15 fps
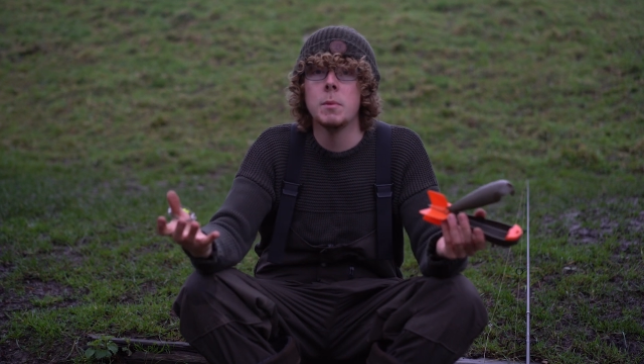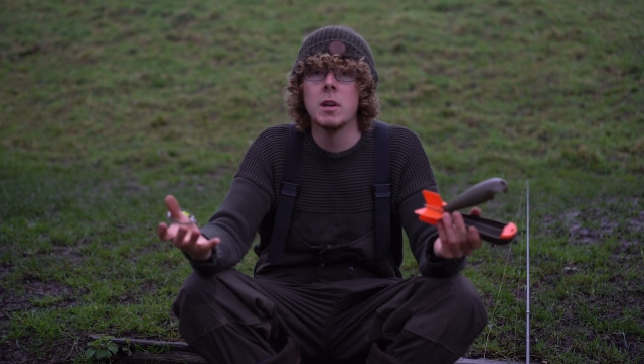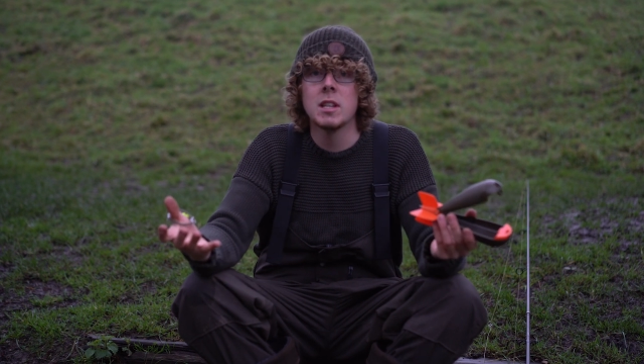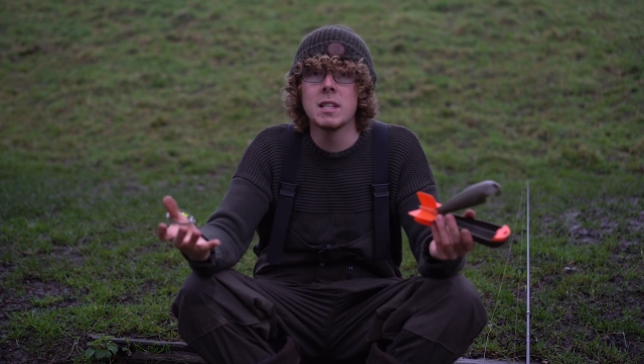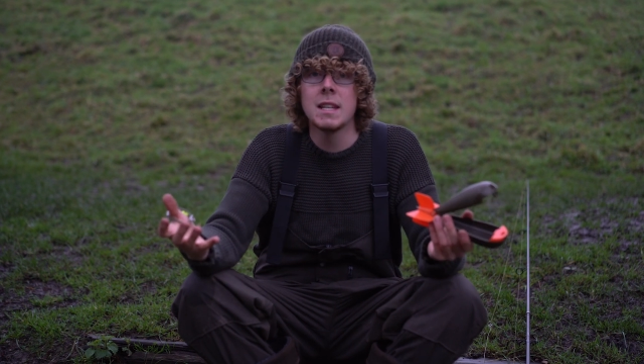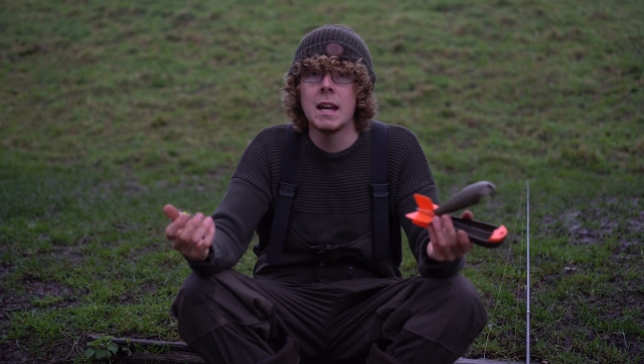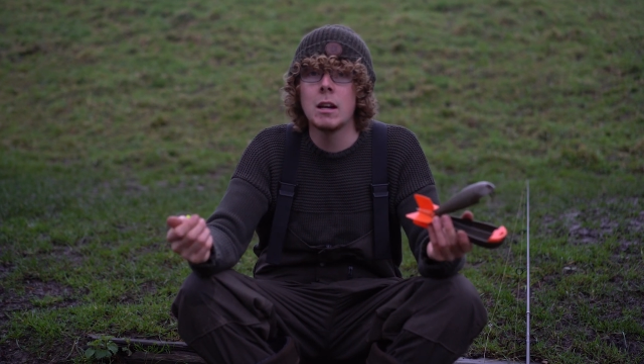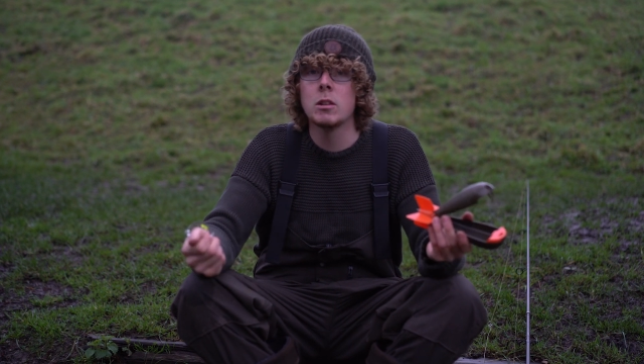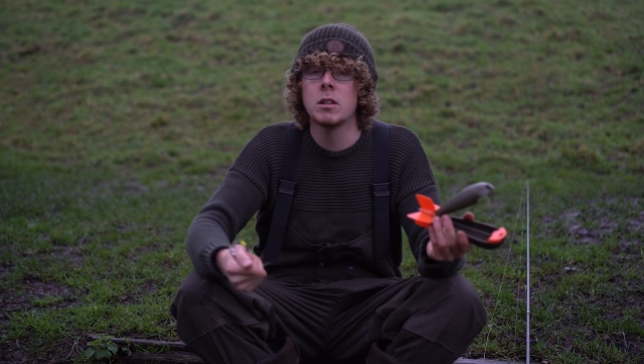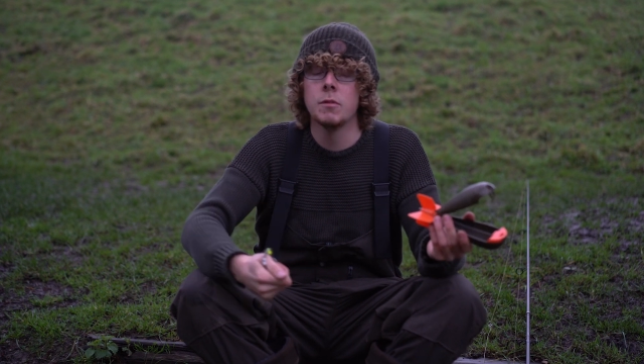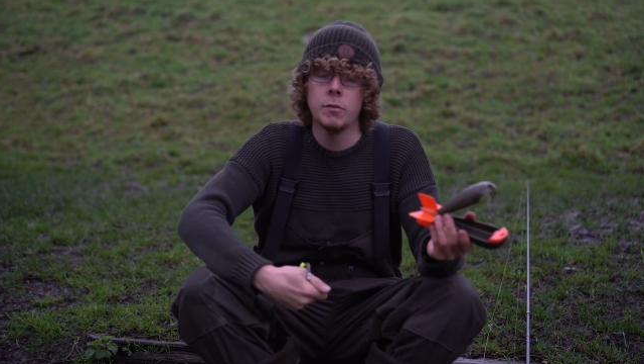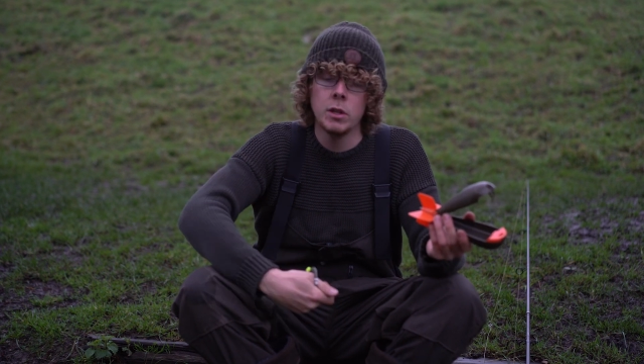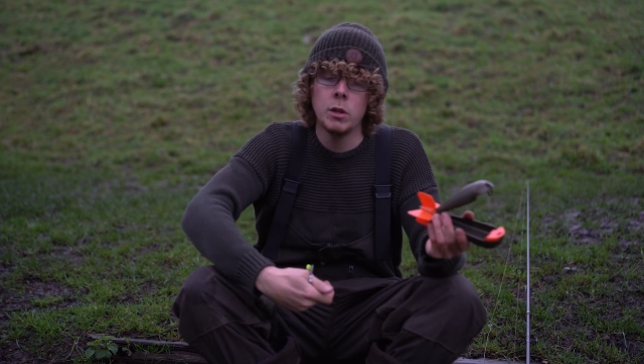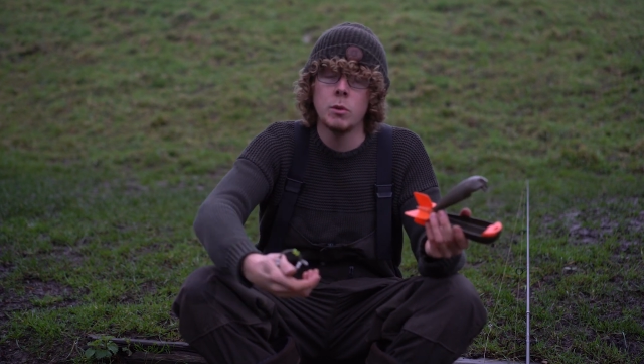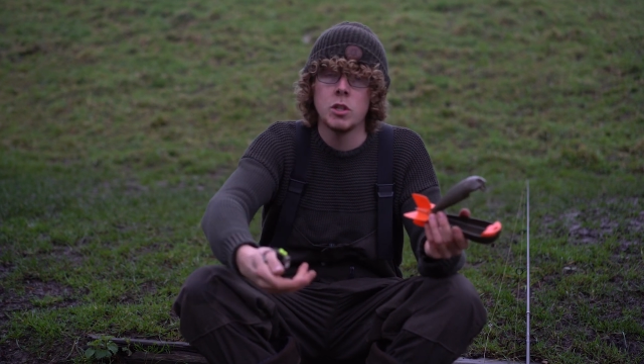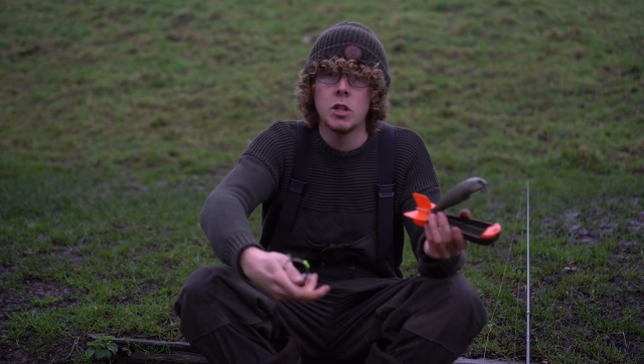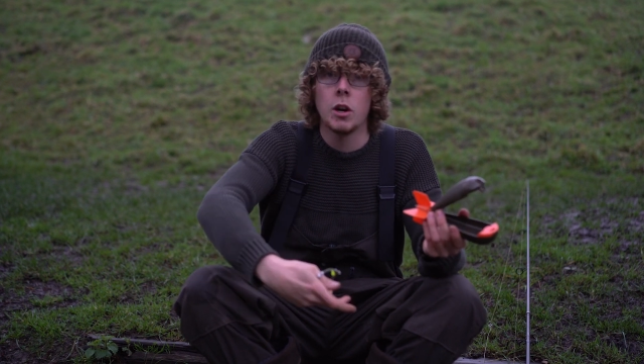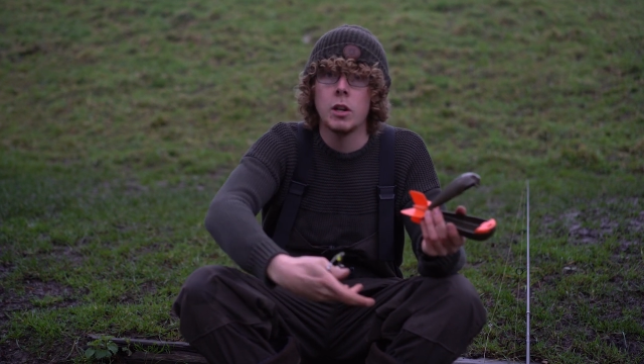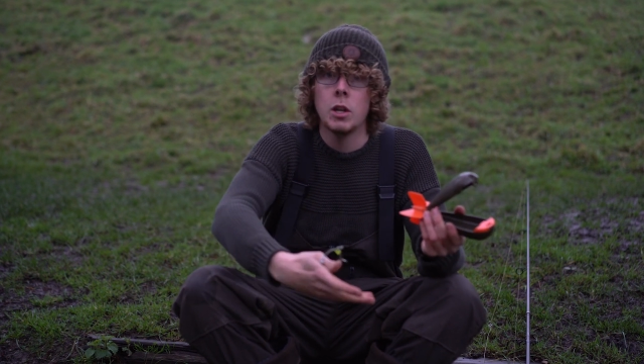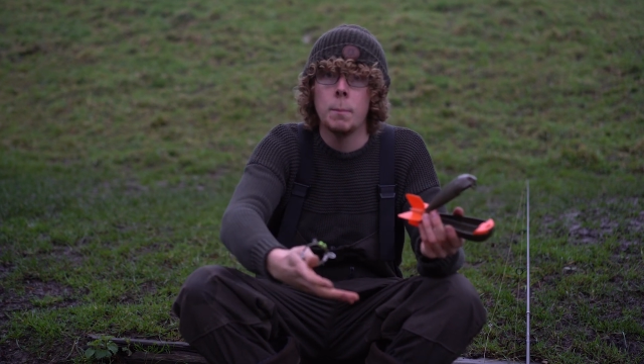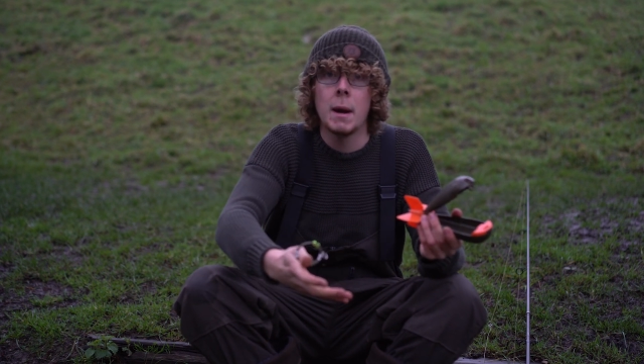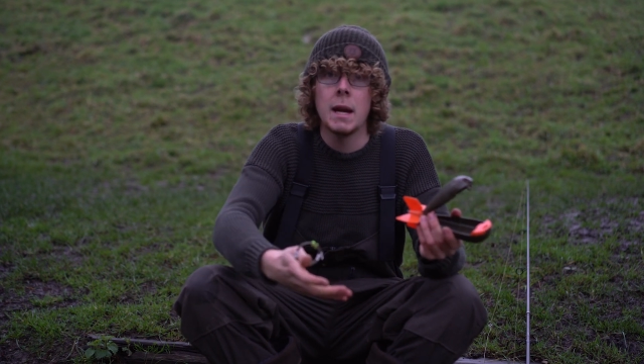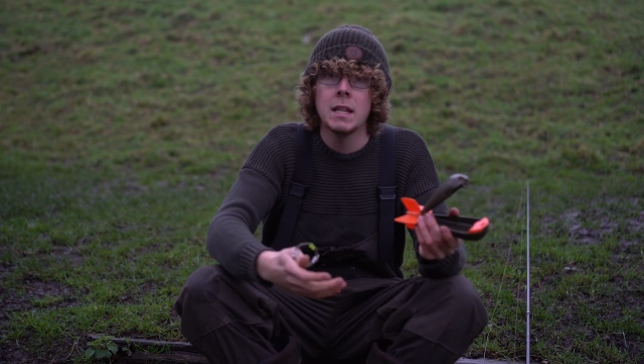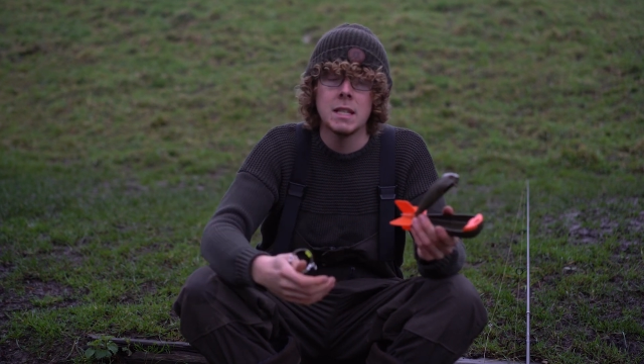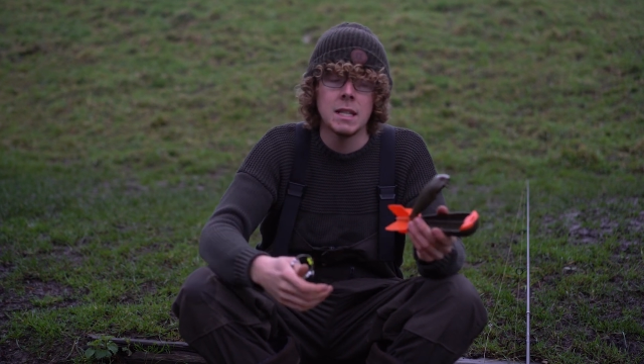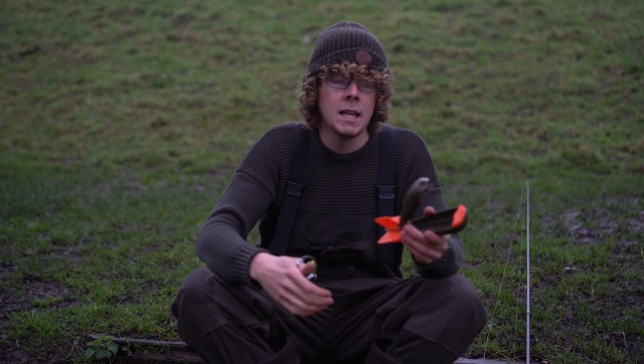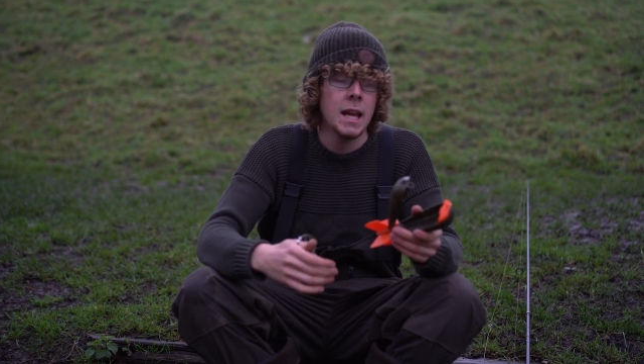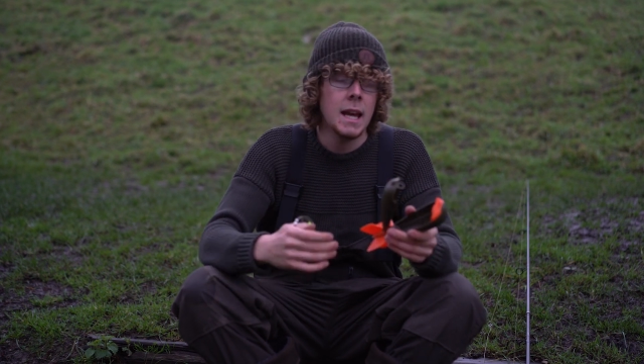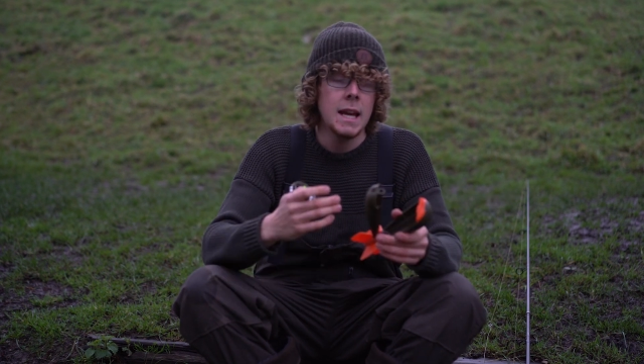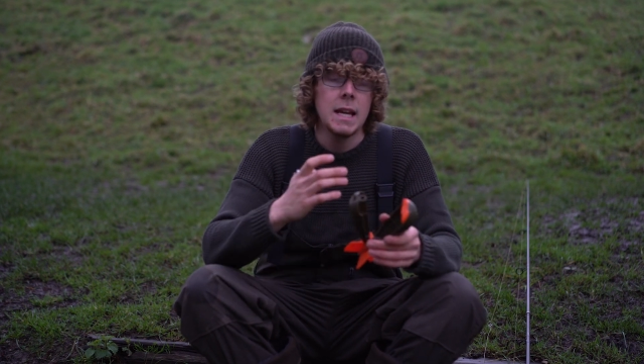by a snag or something, you're chucking your bait in.